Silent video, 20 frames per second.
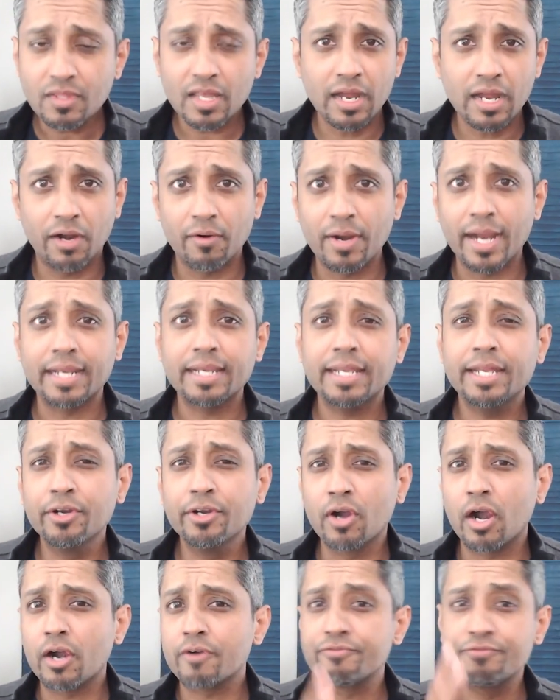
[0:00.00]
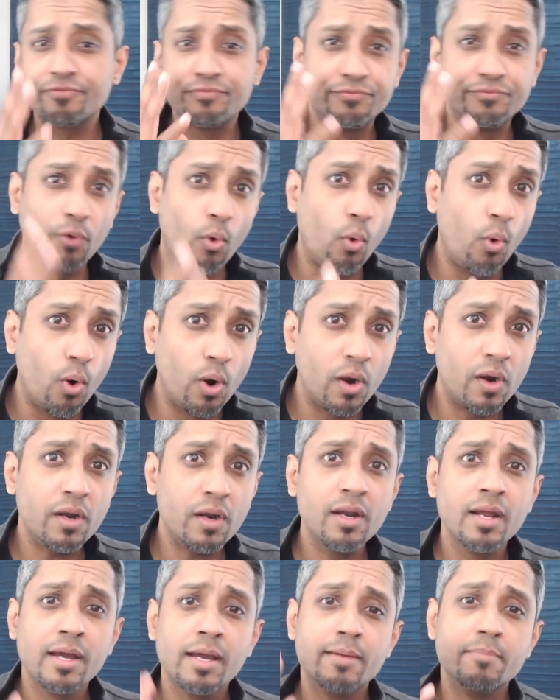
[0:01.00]
All right, here are
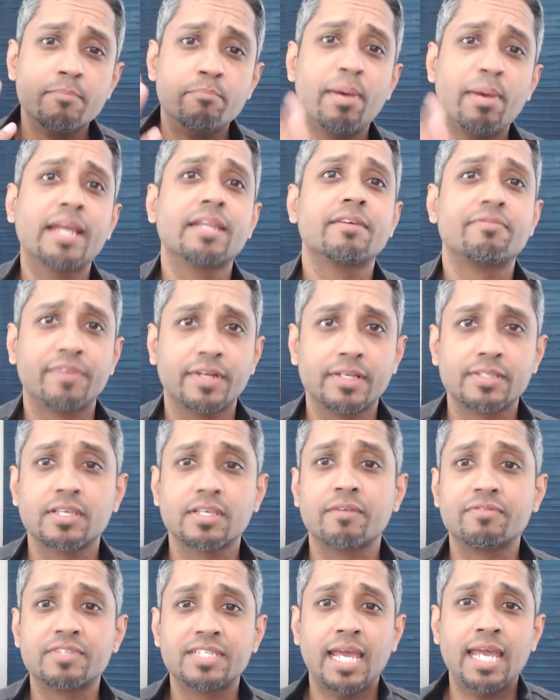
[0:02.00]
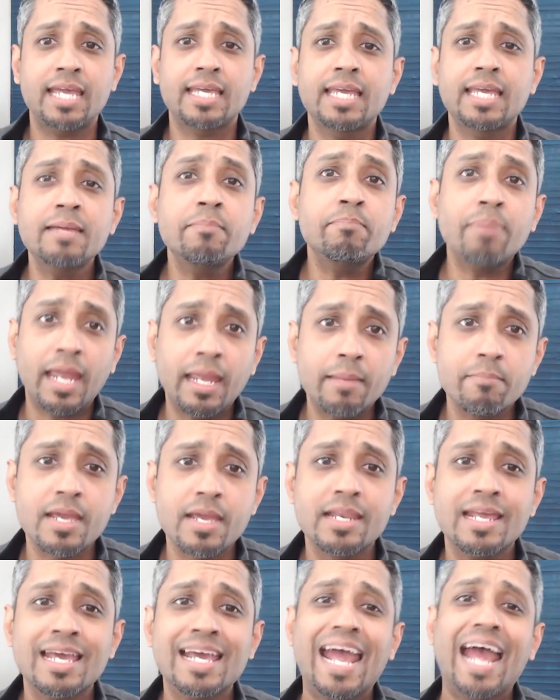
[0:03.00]
4 benefits of taking
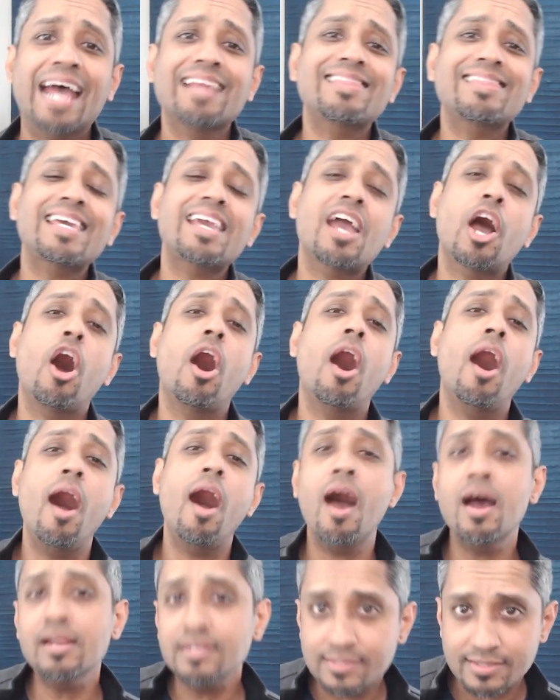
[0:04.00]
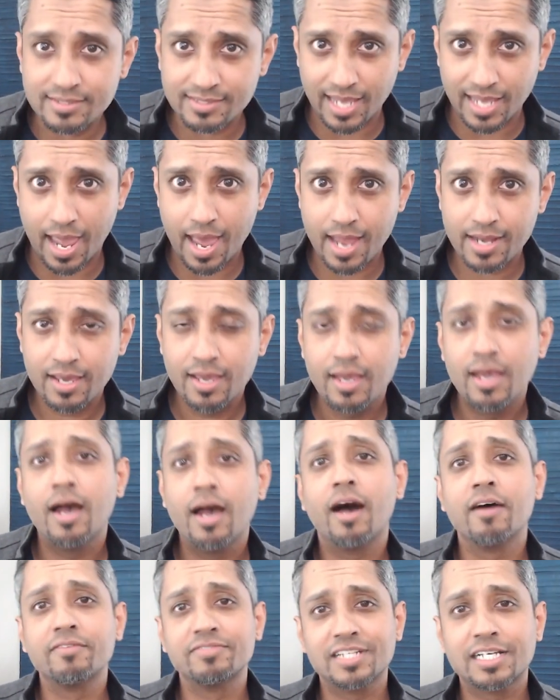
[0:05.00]
payment at the onset
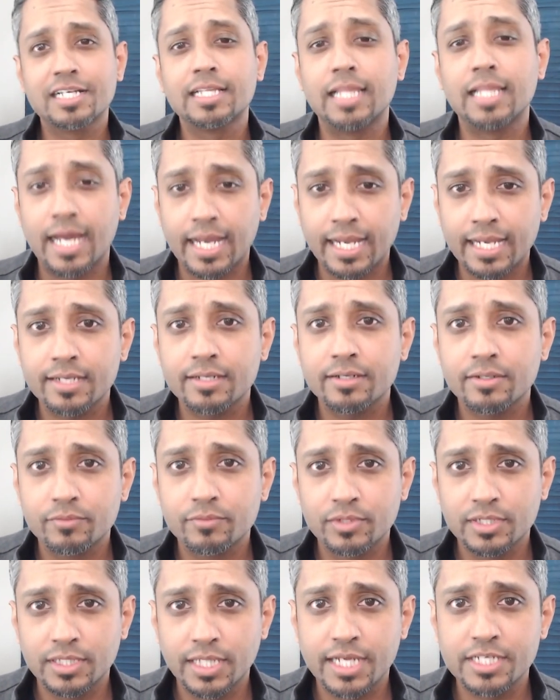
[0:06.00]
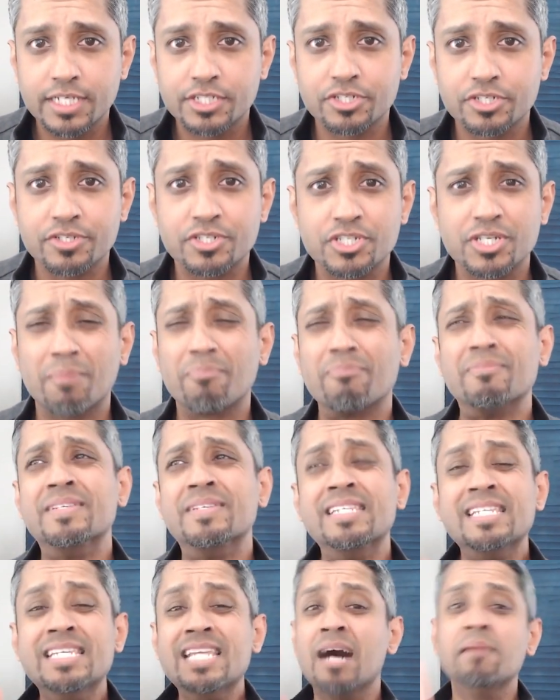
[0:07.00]
of the client relationship.
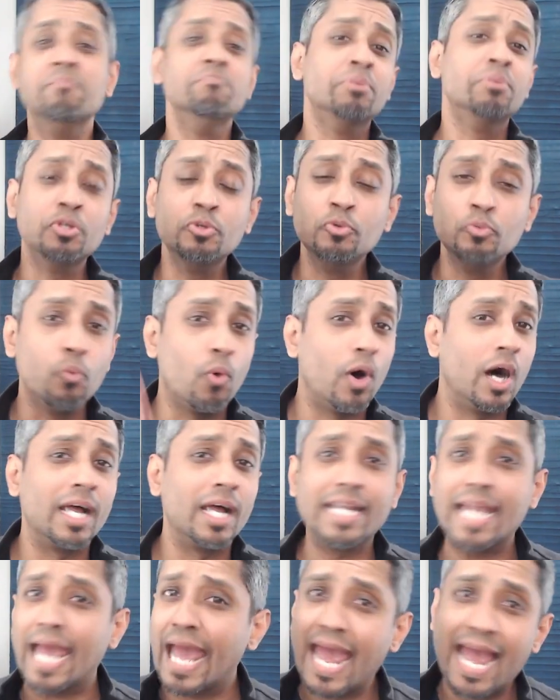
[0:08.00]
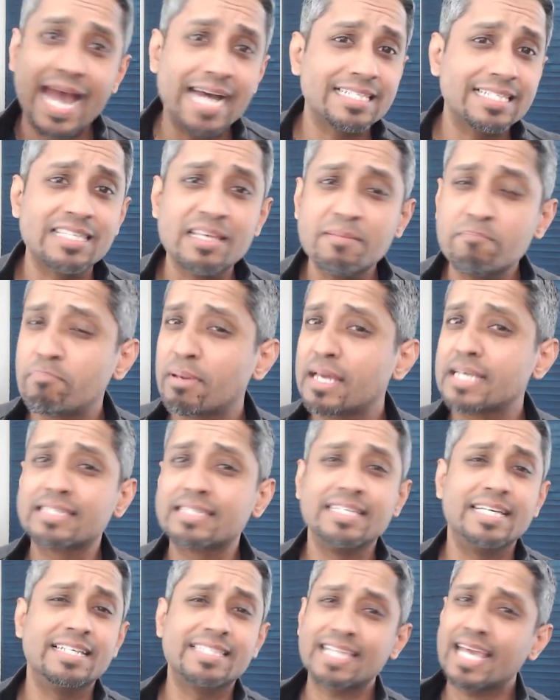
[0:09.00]
Number 1, as a
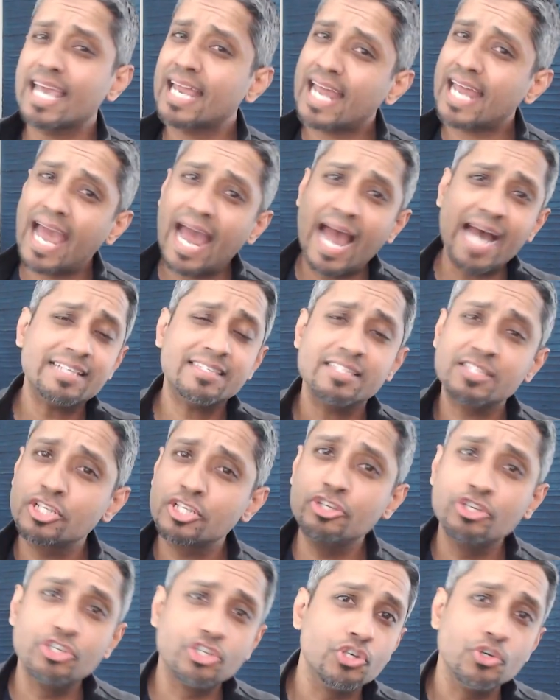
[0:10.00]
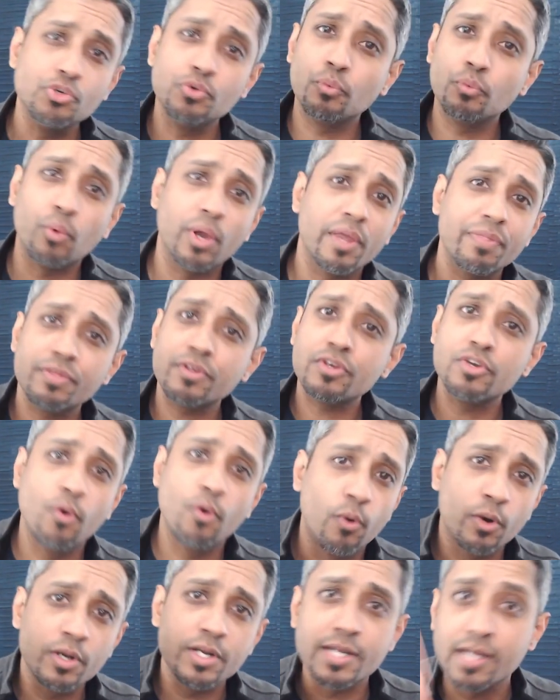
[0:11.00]
business, it has to do with
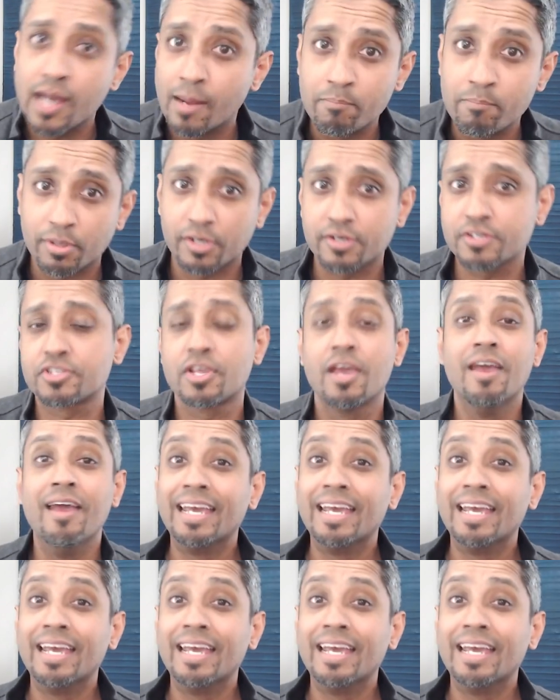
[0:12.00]
your numbers.